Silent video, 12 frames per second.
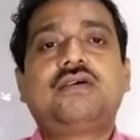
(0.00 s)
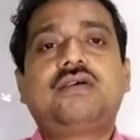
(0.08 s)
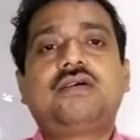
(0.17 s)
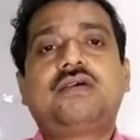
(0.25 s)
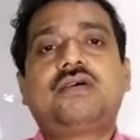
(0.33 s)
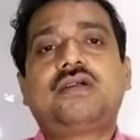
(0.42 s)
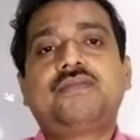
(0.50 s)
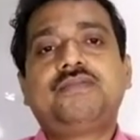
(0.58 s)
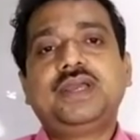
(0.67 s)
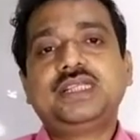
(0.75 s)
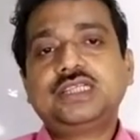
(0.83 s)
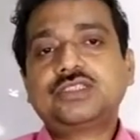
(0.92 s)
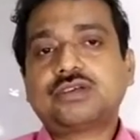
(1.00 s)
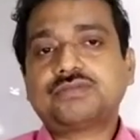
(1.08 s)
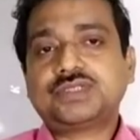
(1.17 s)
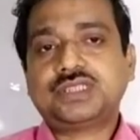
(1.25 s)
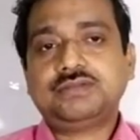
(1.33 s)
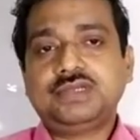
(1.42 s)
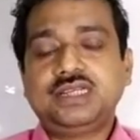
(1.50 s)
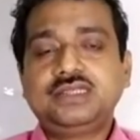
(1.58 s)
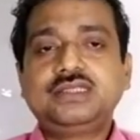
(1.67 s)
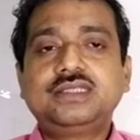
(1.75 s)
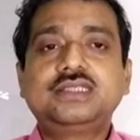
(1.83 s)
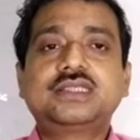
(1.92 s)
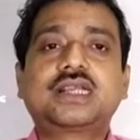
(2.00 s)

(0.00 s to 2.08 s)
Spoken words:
or pages of similes is